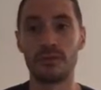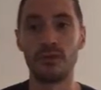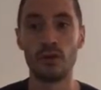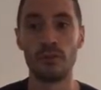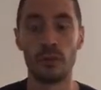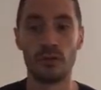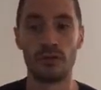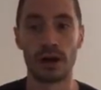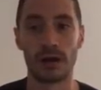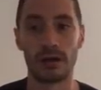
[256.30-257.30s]
do pull the
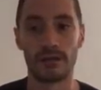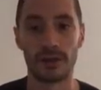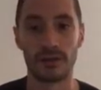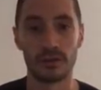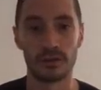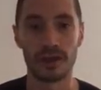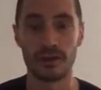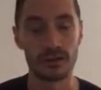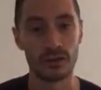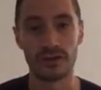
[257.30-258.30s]
rug from under your feet
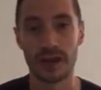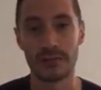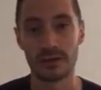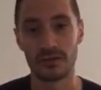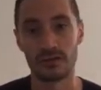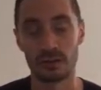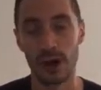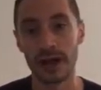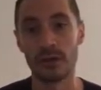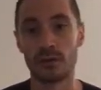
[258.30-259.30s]
and do take Messenger
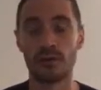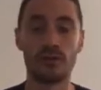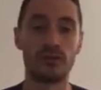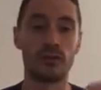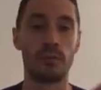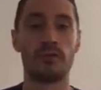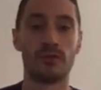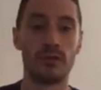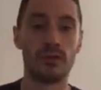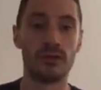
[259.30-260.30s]
away or do stop us
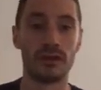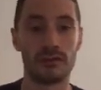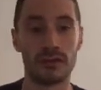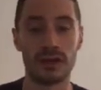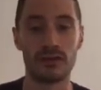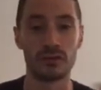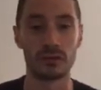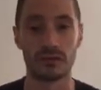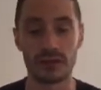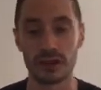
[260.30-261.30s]
from using it for these
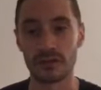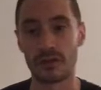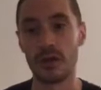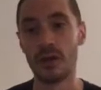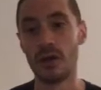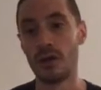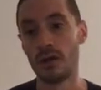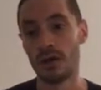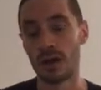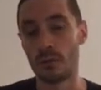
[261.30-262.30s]
sorts of things,
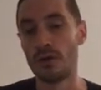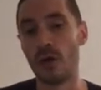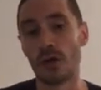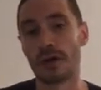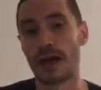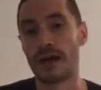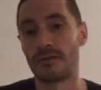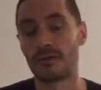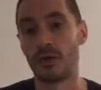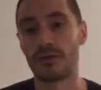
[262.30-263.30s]
you know, we're not going to
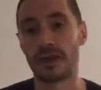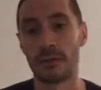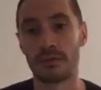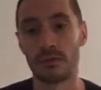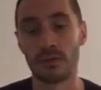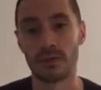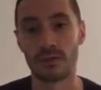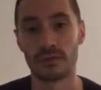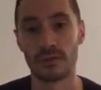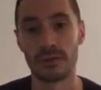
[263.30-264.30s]
have contact with our audience
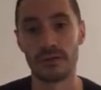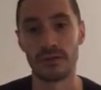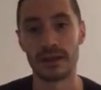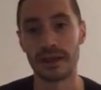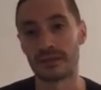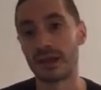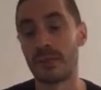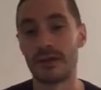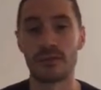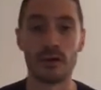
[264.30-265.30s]
very easily. Yes, they
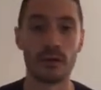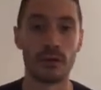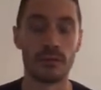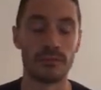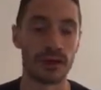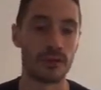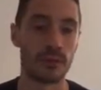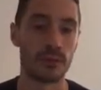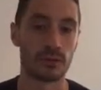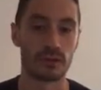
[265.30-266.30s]
may follow you on
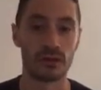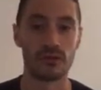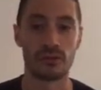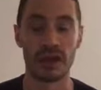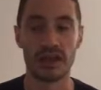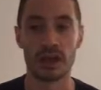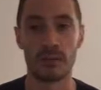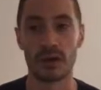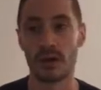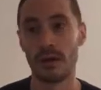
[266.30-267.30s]
Facebook, on social media, but,